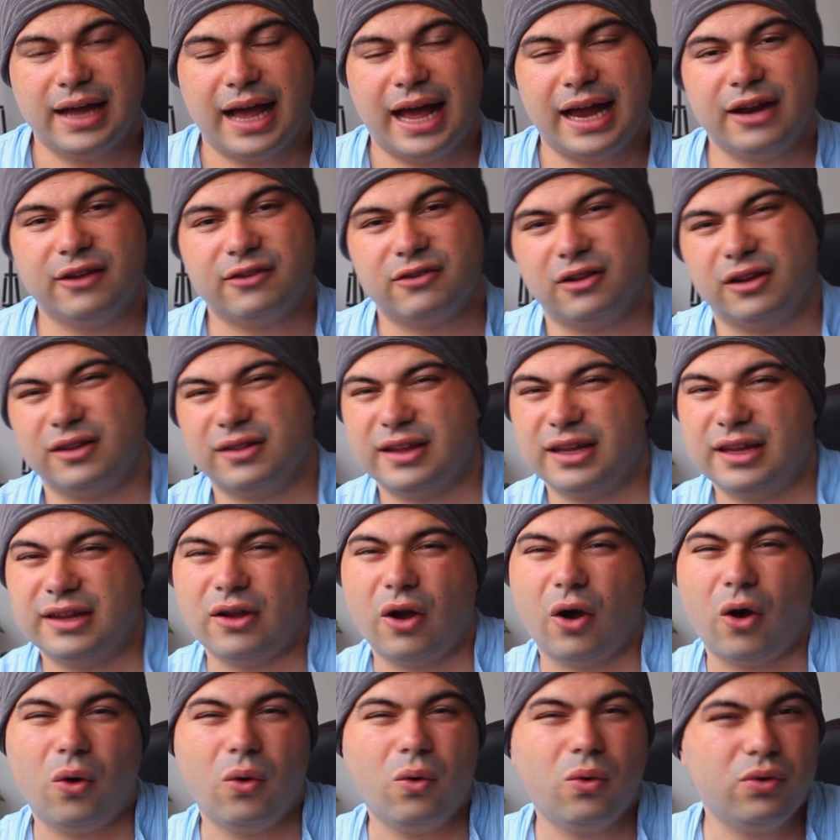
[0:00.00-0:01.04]
And it's not the
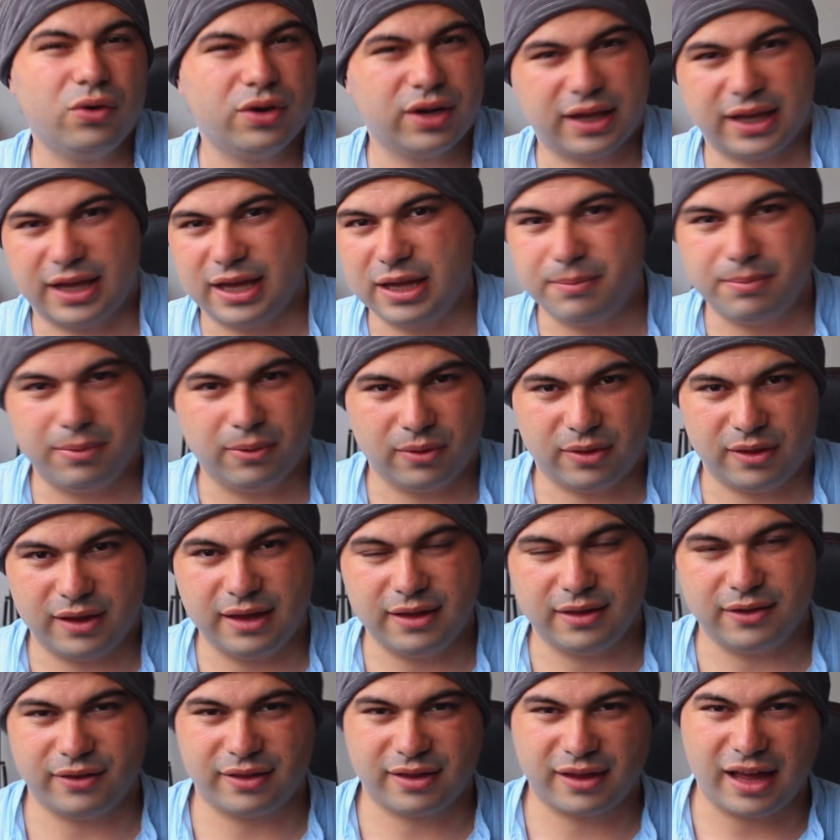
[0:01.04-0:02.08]
older keyboards
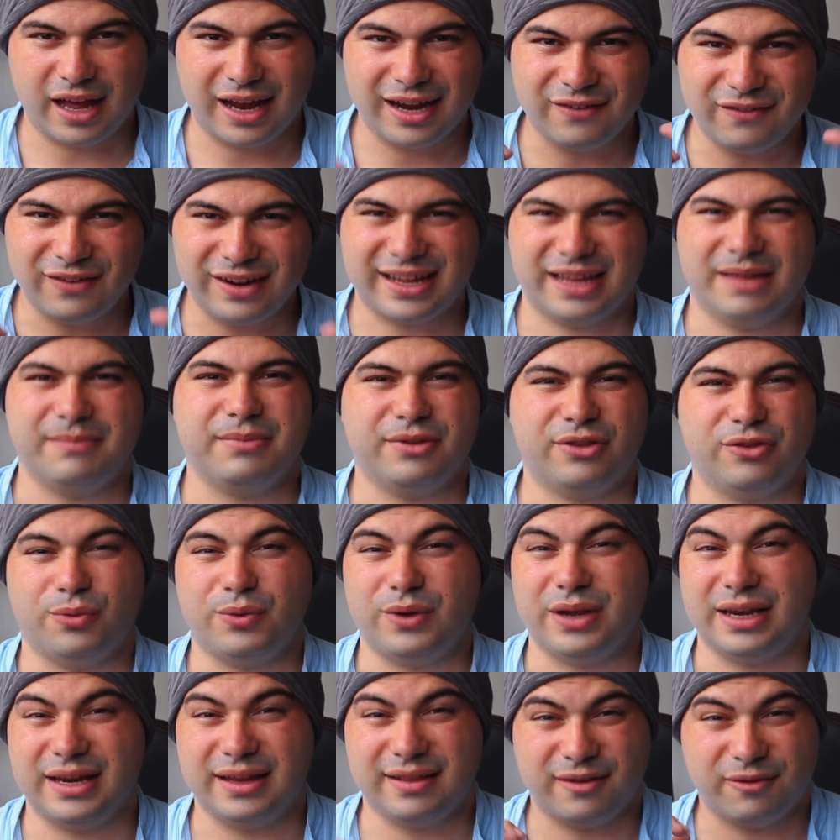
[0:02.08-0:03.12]
either. It's kind of like in
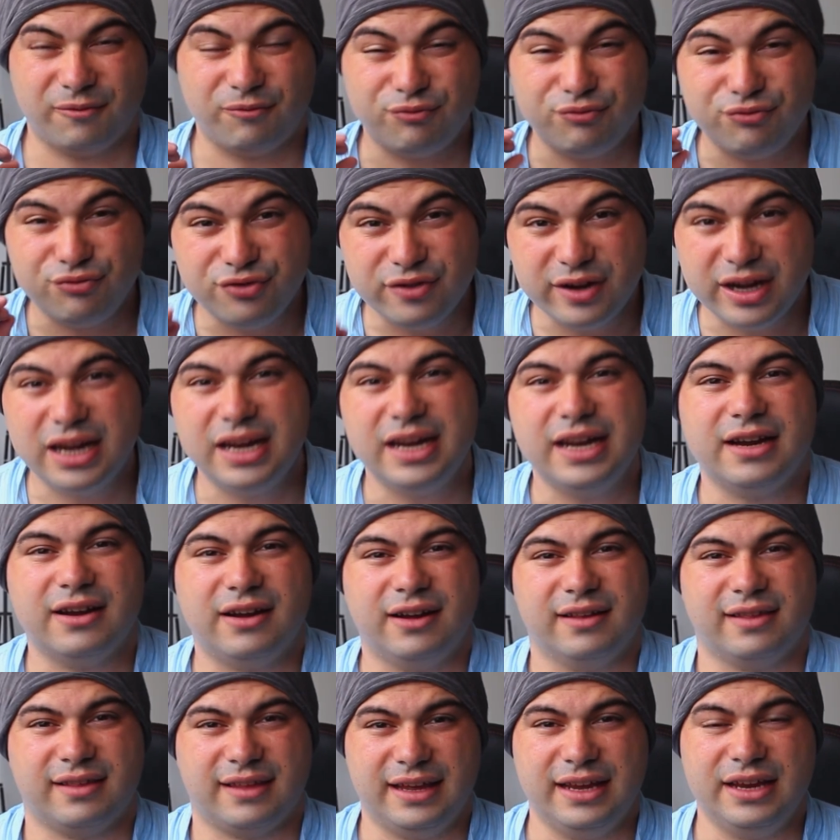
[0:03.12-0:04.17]
between. It's a really
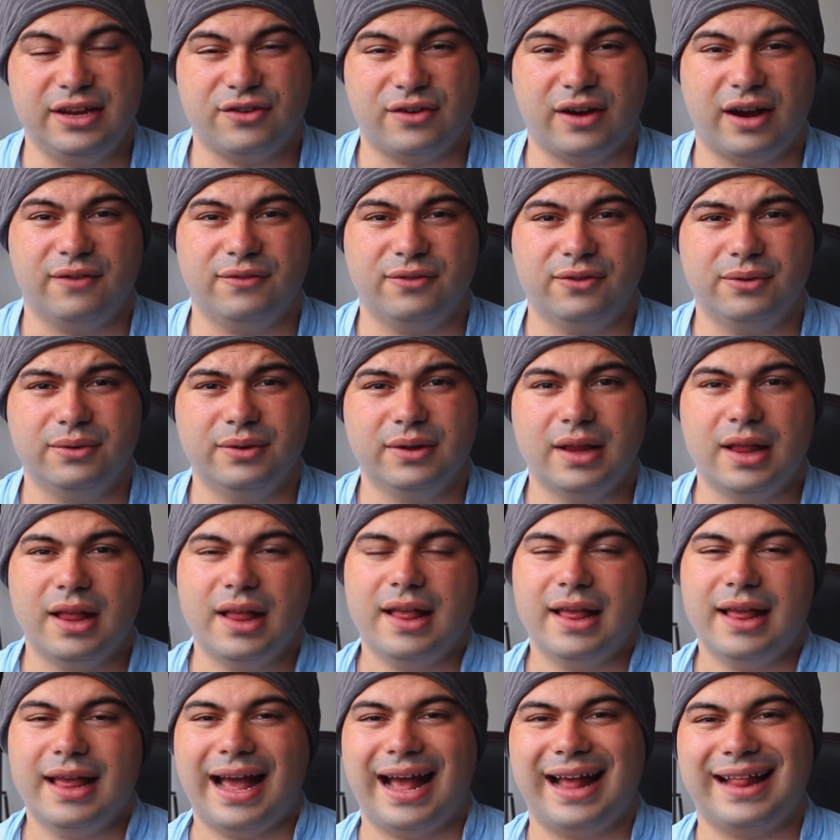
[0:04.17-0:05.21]
nice key travel.
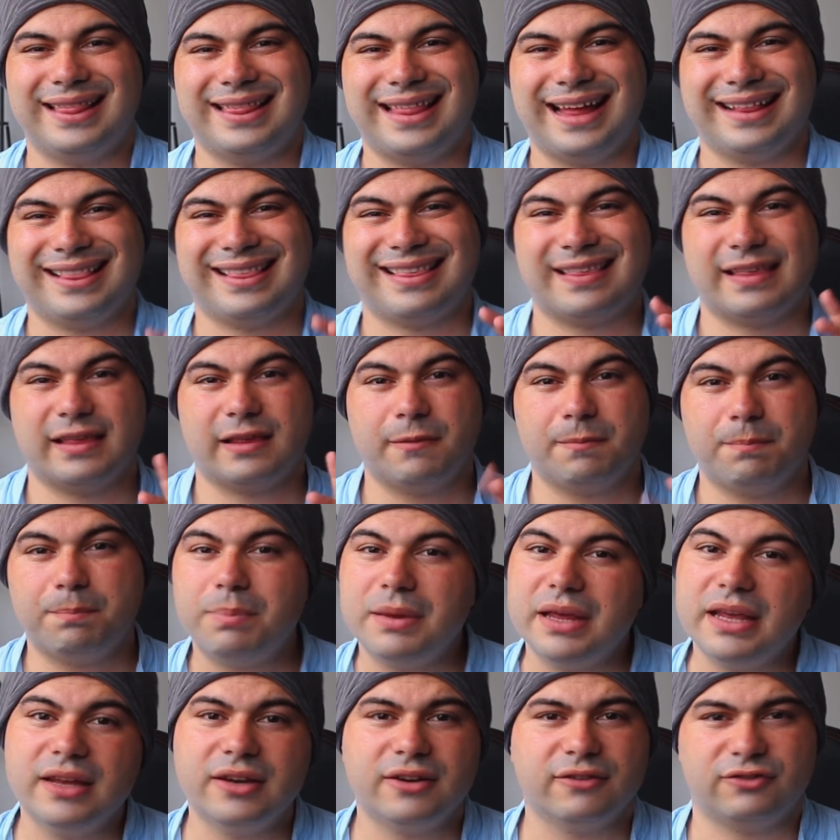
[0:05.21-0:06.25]
And that
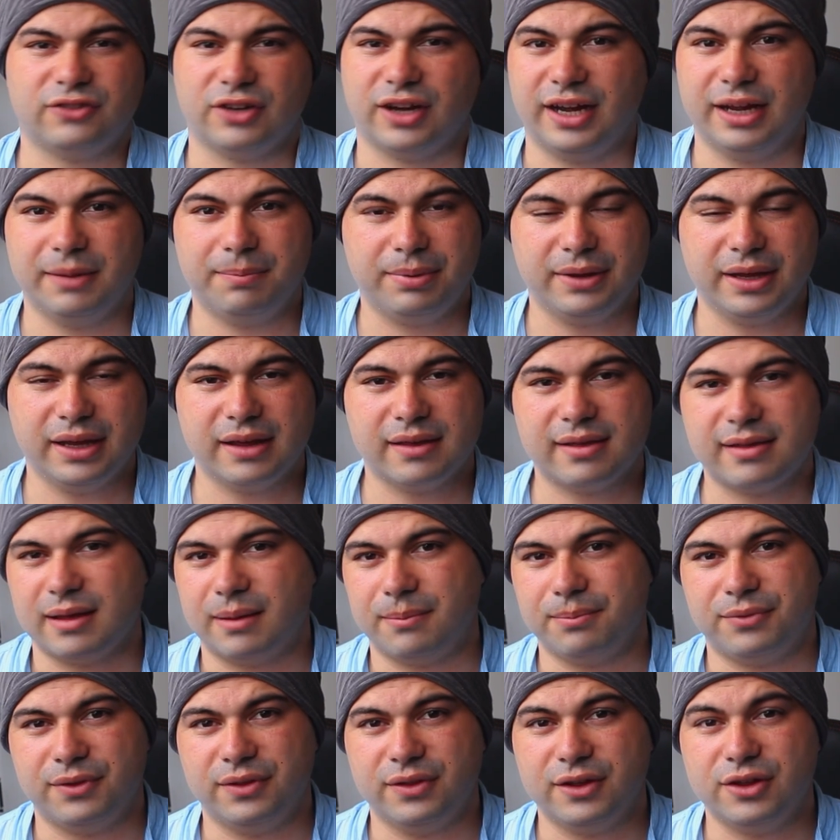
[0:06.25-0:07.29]
speed of typing is
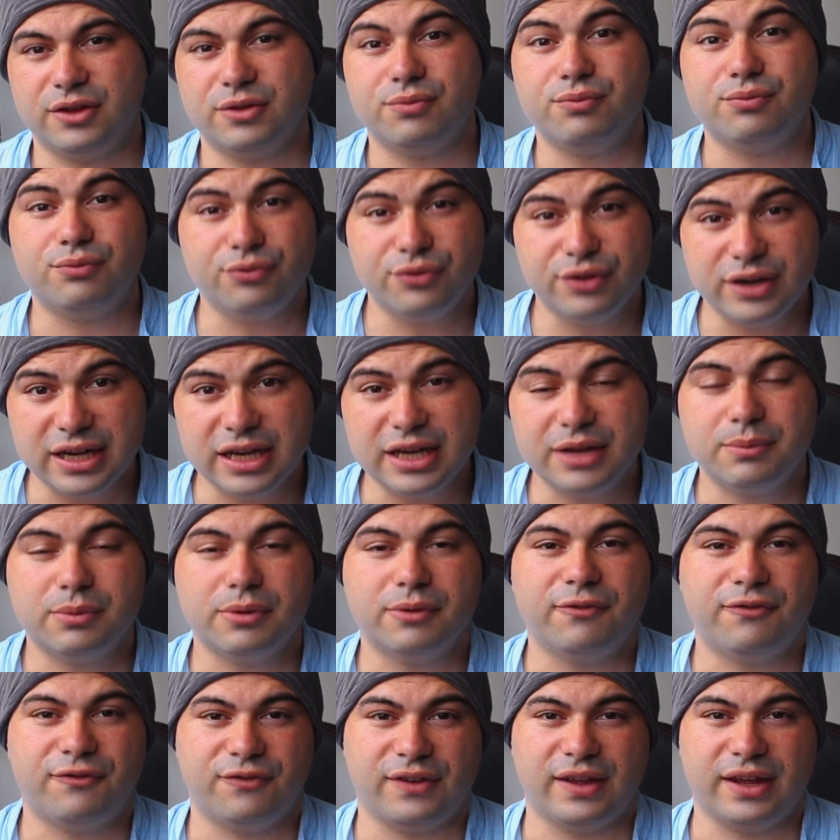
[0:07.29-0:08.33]
something that you really
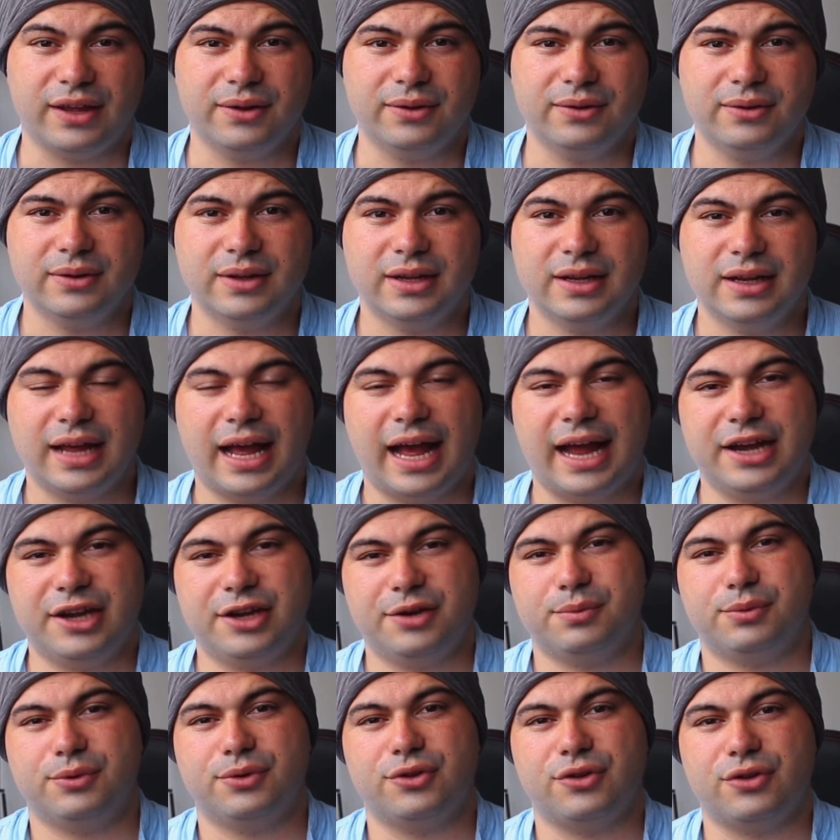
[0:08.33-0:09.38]
will feel and you
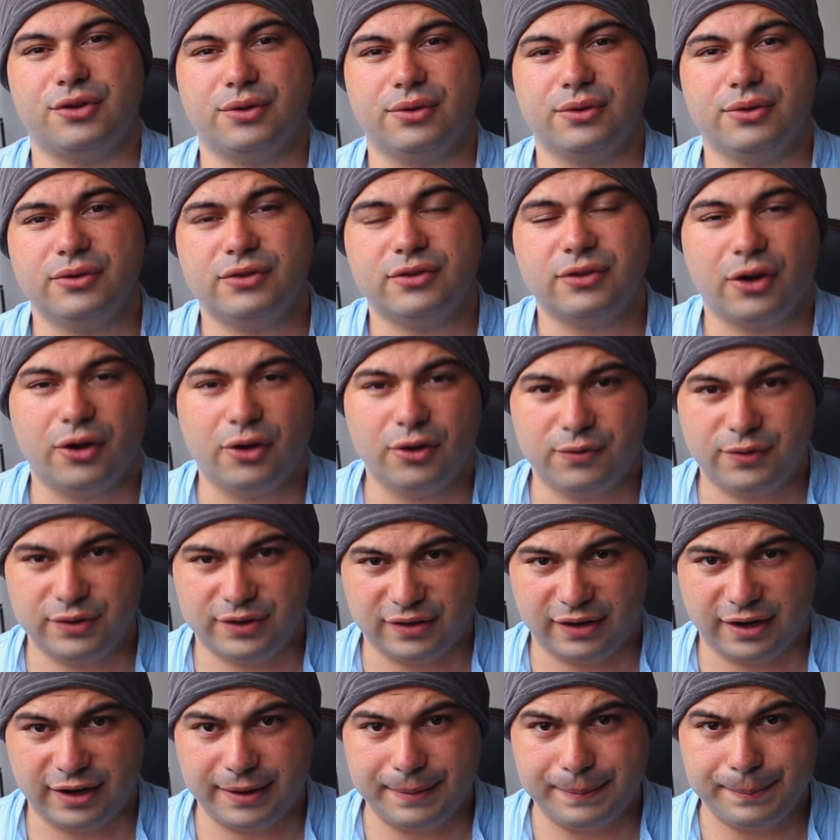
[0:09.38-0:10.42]
will use over
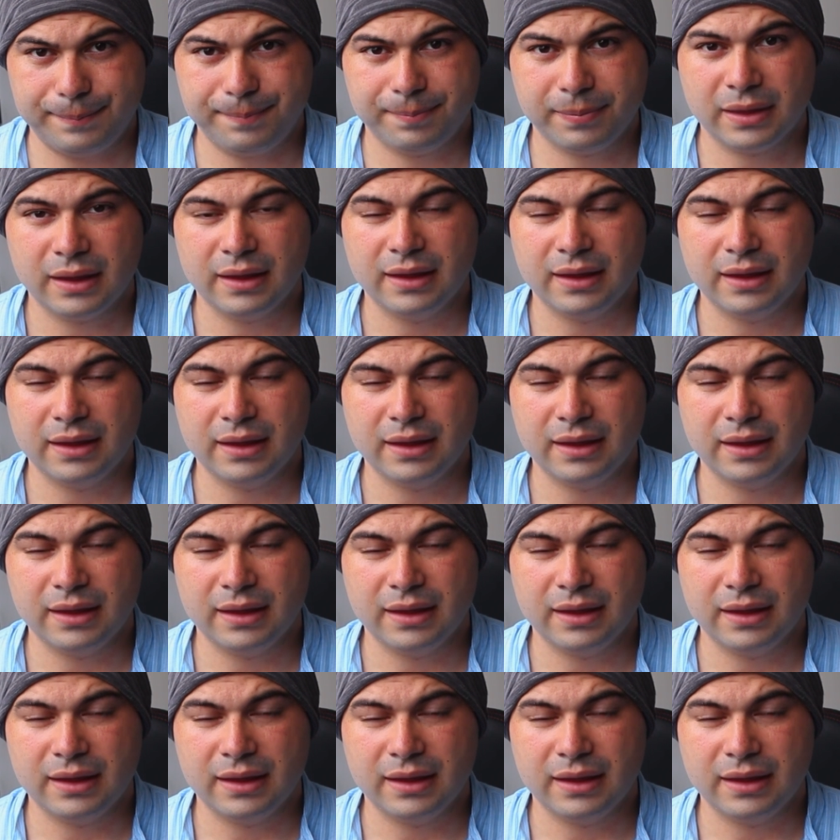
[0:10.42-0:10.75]
time.